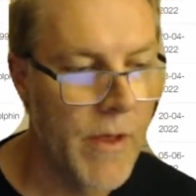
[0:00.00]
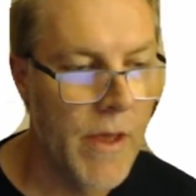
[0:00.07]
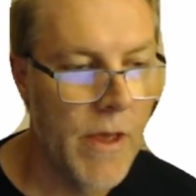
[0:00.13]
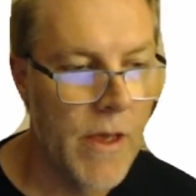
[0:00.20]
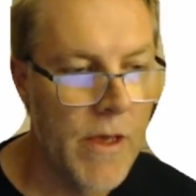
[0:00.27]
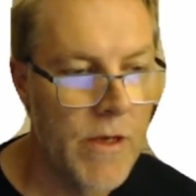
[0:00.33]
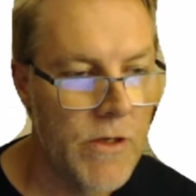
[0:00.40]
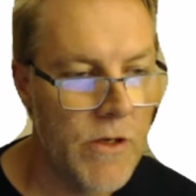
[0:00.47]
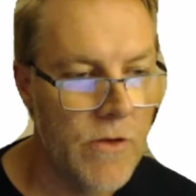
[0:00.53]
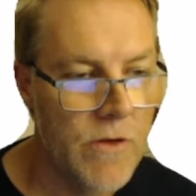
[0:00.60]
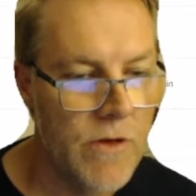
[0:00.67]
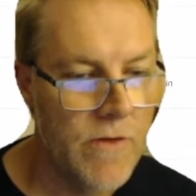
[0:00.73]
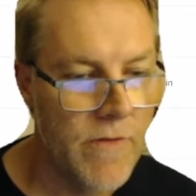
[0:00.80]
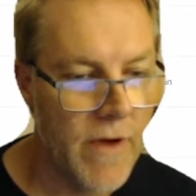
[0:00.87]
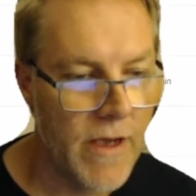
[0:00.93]
So the
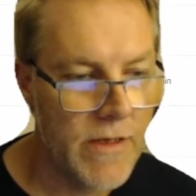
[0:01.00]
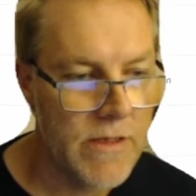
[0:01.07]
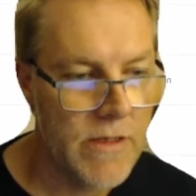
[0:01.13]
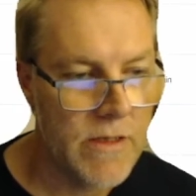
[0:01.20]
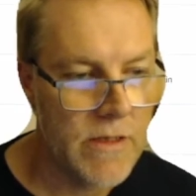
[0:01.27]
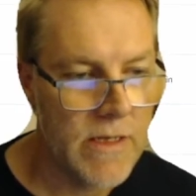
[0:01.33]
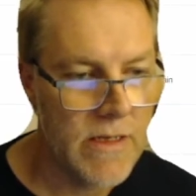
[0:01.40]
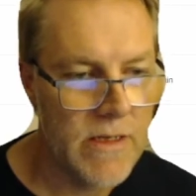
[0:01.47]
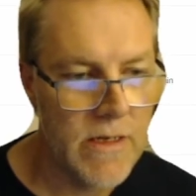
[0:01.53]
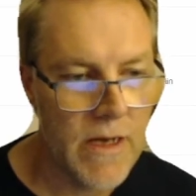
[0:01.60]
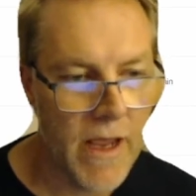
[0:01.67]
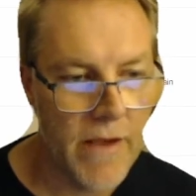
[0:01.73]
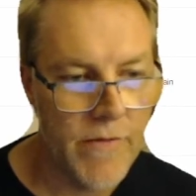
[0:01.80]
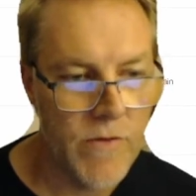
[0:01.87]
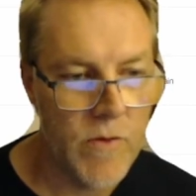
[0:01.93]
device doesn't
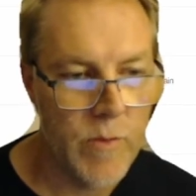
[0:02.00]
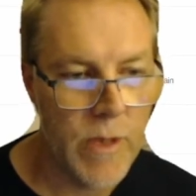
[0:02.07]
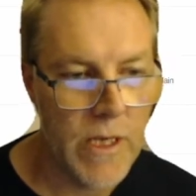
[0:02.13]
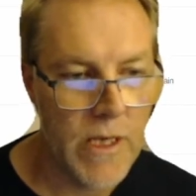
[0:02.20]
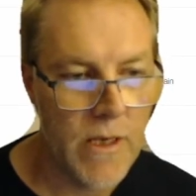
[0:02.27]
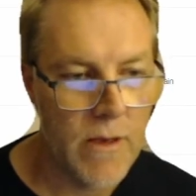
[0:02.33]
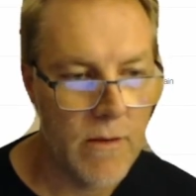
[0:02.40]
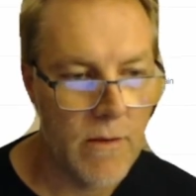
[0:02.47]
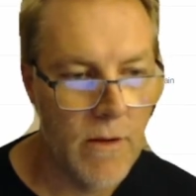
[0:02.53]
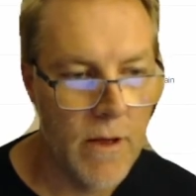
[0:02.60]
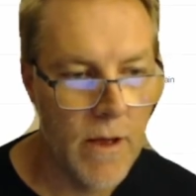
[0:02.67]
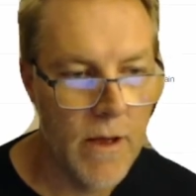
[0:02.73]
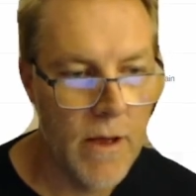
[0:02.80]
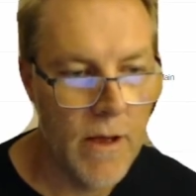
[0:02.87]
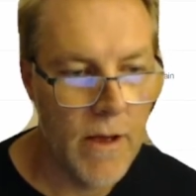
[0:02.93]
have to be
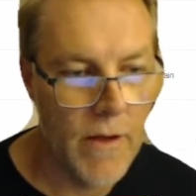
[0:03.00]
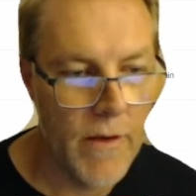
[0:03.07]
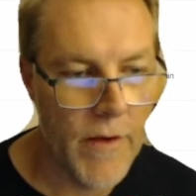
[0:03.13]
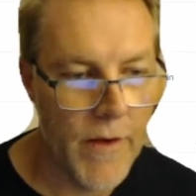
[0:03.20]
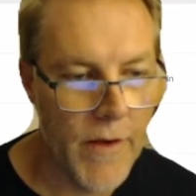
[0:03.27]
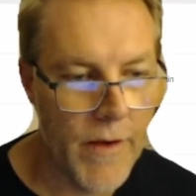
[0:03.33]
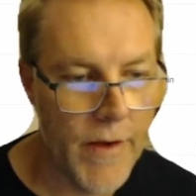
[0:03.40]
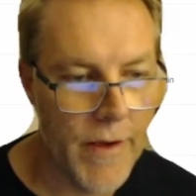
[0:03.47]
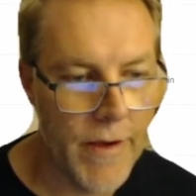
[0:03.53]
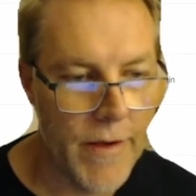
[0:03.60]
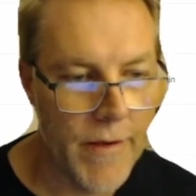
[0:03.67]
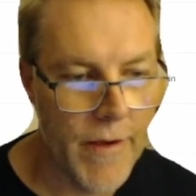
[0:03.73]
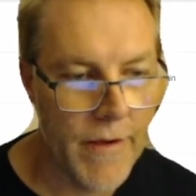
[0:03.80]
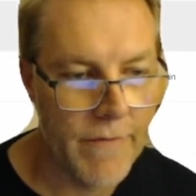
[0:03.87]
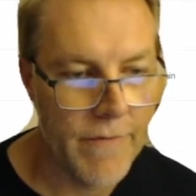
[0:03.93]

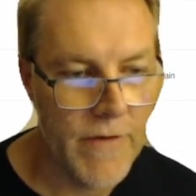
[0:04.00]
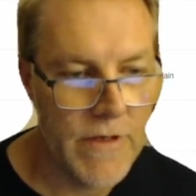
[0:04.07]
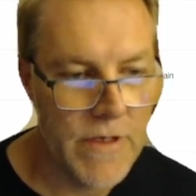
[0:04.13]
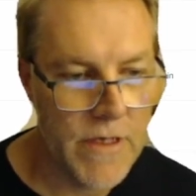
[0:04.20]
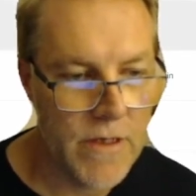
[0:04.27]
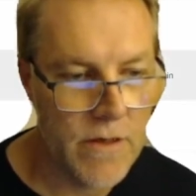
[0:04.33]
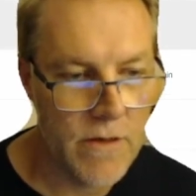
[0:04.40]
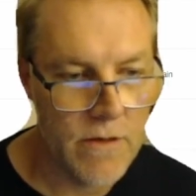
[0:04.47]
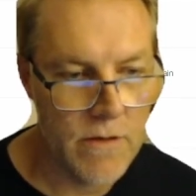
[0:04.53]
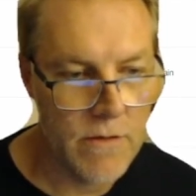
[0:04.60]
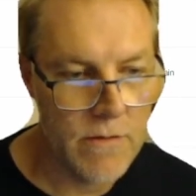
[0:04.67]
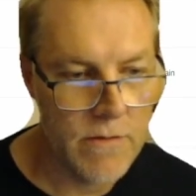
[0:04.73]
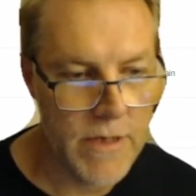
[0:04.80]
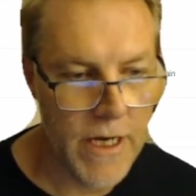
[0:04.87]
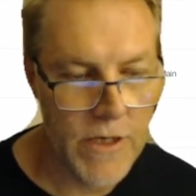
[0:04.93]
a physical,
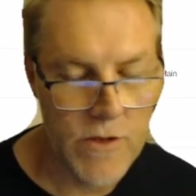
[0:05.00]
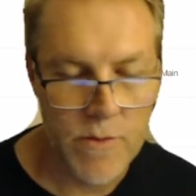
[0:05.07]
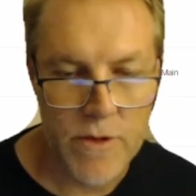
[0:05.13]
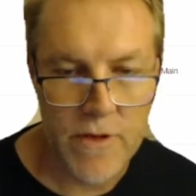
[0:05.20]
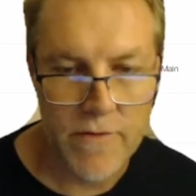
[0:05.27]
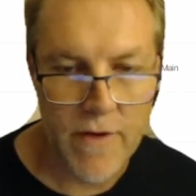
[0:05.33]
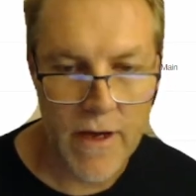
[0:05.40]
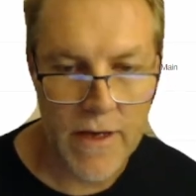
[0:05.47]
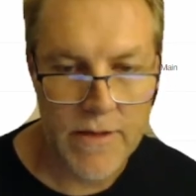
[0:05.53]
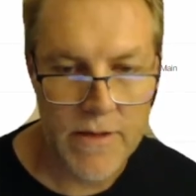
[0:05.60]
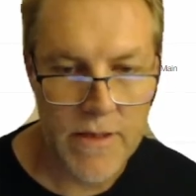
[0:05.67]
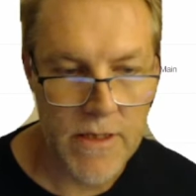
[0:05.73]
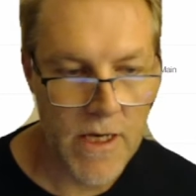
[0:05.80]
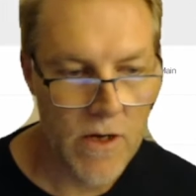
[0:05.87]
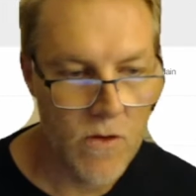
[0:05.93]
tangible device. It
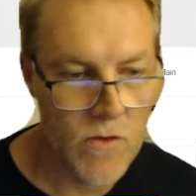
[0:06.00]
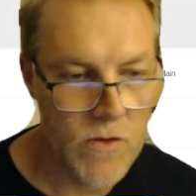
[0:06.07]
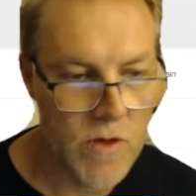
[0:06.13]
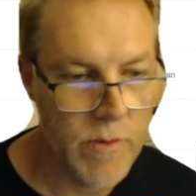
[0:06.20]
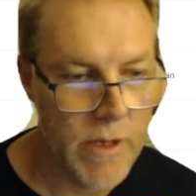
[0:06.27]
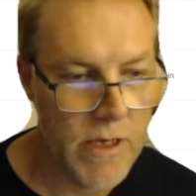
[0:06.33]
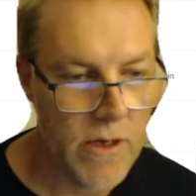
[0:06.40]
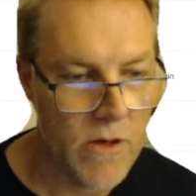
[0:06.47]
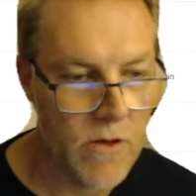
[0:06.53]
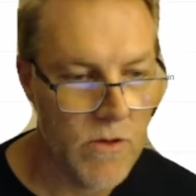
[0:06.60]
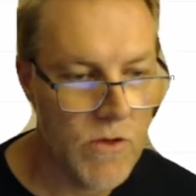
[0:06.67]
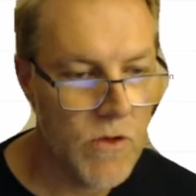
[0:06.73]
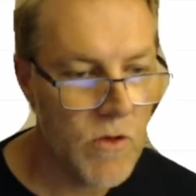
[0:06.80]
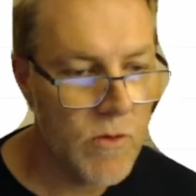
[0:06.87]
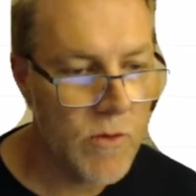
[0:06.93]
can also be a
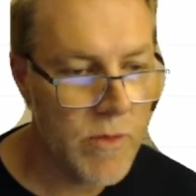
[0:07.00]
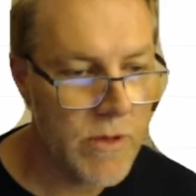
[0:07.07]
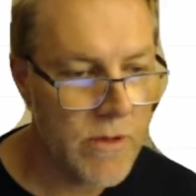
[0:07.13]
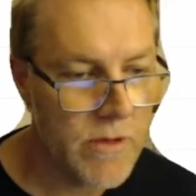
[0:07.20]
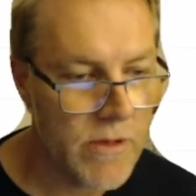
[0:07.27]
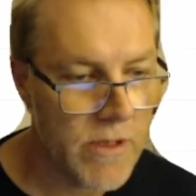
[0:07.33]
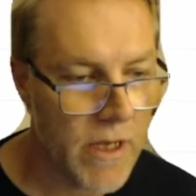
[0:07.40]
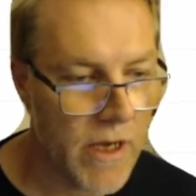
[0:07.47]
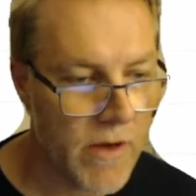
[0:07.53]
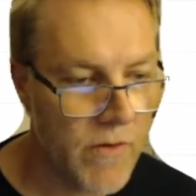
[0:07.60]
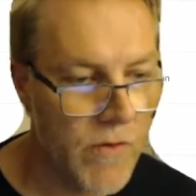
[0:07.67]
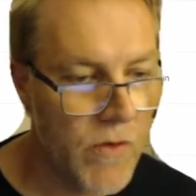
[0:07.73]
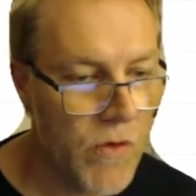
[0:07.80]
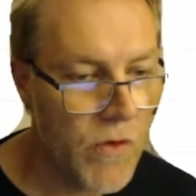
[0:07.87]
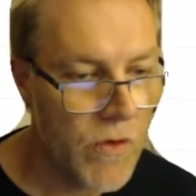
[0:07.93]
consumables like
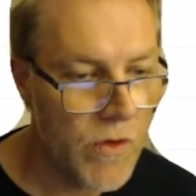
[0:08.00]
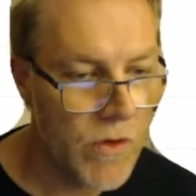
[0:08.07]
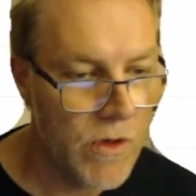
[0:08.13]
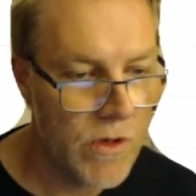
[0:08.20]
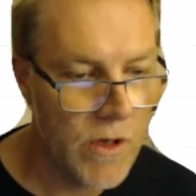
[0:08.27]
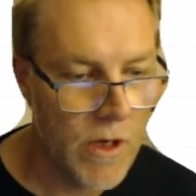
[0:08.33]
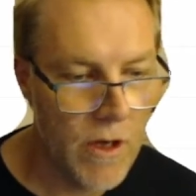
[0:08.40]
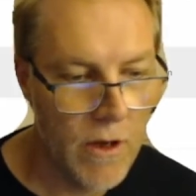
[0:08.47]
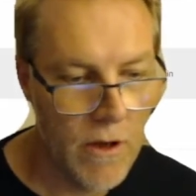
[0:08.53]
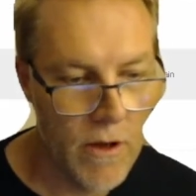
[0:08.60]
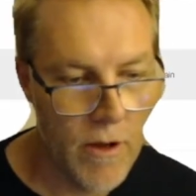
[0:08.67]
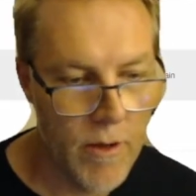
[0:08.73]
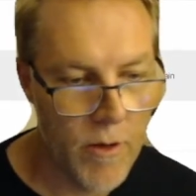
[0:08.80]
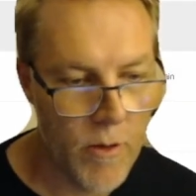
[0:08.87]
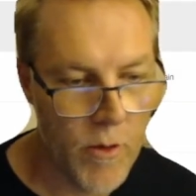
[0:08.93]
food
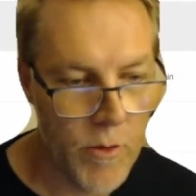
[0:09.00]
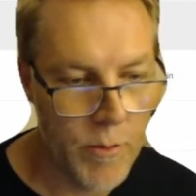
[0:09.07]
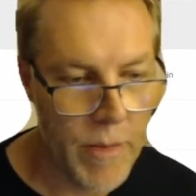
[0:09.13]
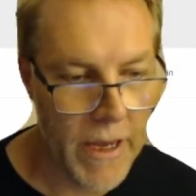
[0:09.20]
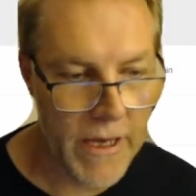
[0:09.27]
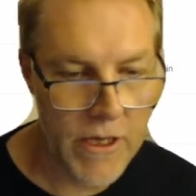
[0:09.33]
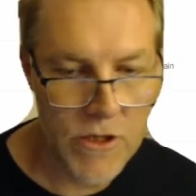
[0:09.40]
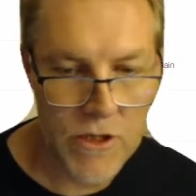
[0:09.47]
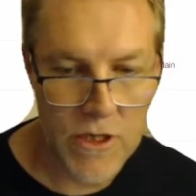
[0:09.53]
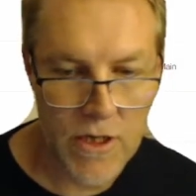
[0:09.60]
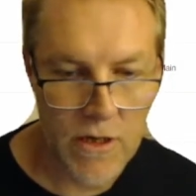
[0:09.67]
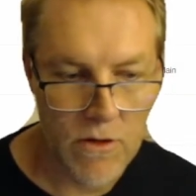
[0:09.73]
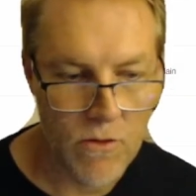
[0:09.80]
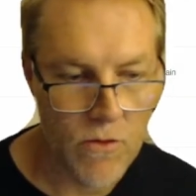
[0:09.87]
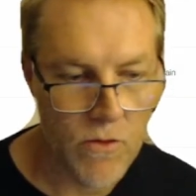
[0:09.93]
or packaging,
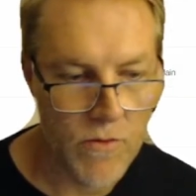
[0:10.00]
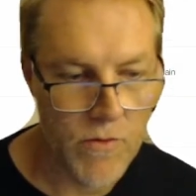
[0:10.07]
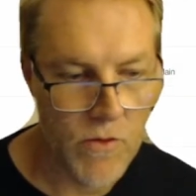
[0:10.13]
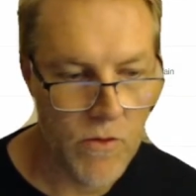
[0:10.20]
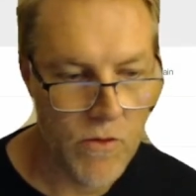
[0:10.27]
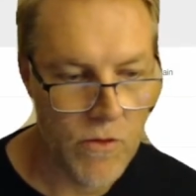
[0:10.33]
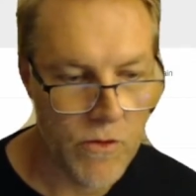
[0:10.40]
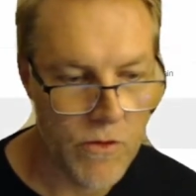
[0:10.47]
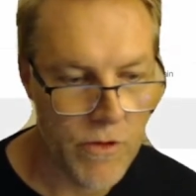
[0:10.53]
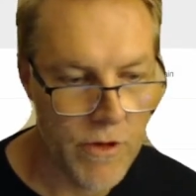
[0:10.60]
or for